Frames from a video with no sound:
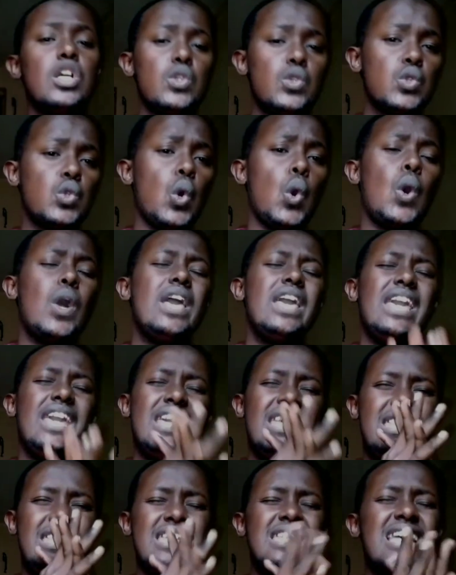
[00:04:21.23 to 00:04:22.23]
So
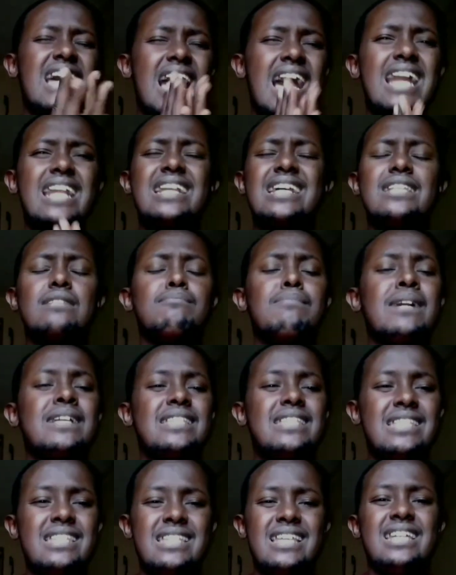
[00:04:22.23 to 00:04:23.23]
it is
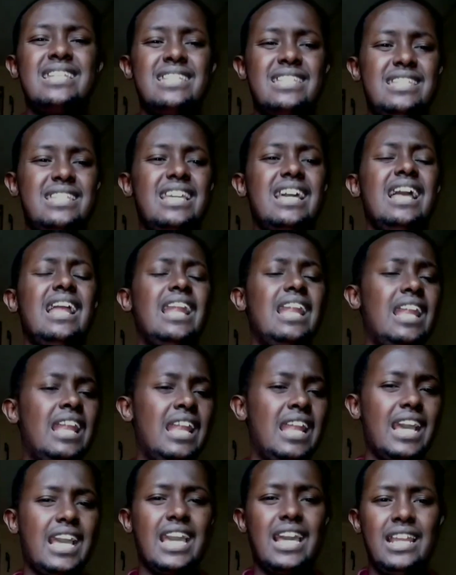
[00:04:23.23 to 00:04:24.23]
100%
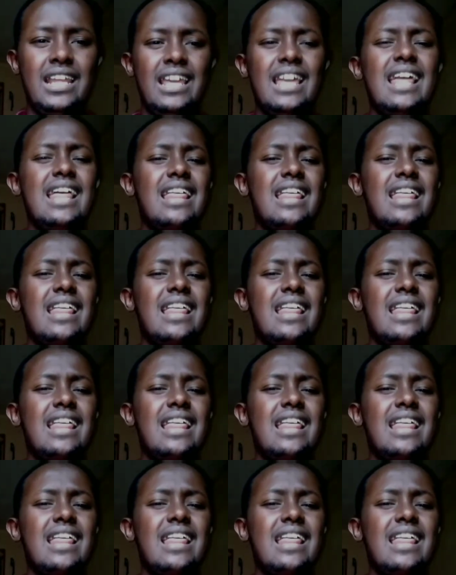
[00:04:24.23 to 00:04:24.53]
likely